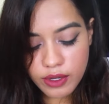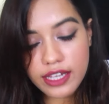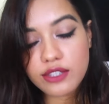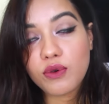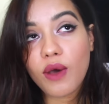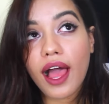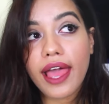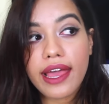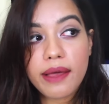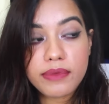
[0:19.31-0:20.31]
Okay, so
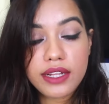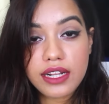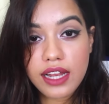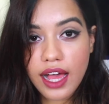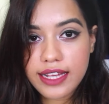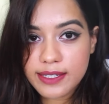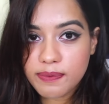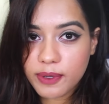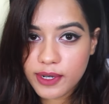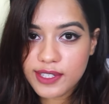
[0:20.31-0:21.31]
I am the
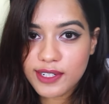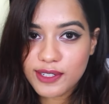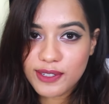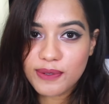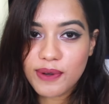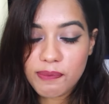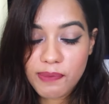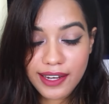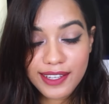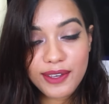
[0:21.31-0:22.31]
last person to do a
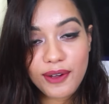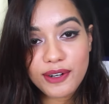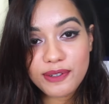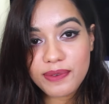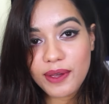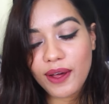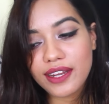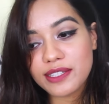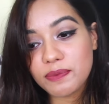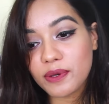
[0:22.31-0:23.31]
pedicure, to be
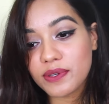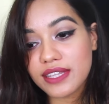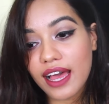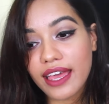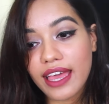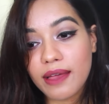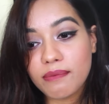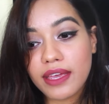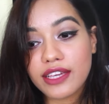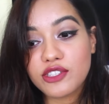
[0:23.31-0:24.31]
honest, because I
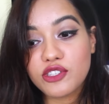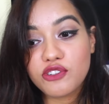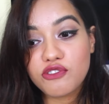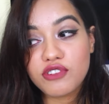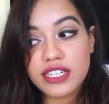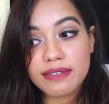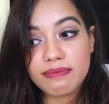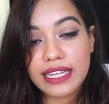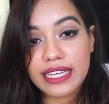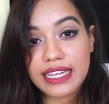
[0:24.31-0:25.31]
am
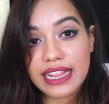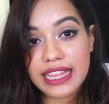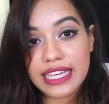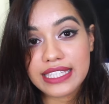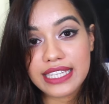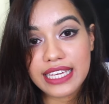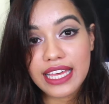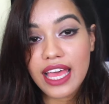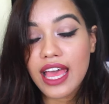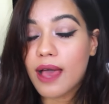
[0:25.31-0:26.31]
extremely lazy.